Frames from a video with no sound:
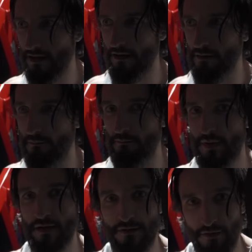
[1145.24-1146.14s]

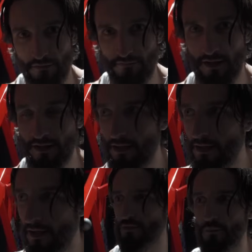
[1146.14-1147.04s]
bell curve, right,
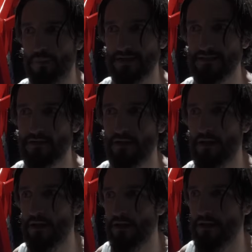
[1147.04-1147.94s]
on your pecs,
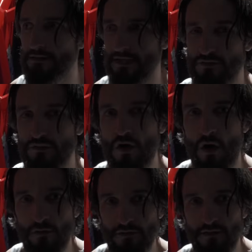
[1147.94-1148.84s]
that you
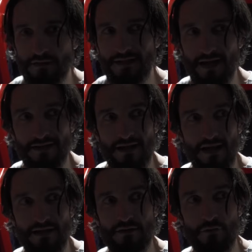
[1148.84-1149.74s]
can't gain
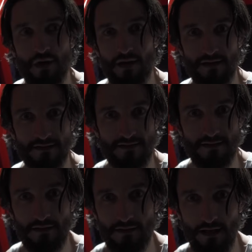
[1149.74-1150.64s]
anywhere
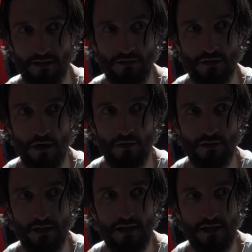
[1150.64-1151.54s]
else. You
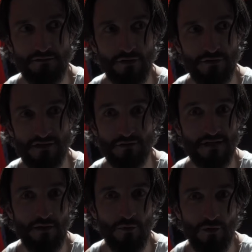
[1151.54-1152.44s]
can't. If you're using a
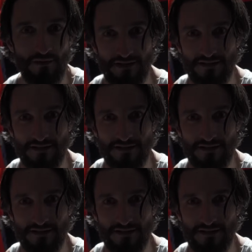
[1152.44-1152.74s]
cable,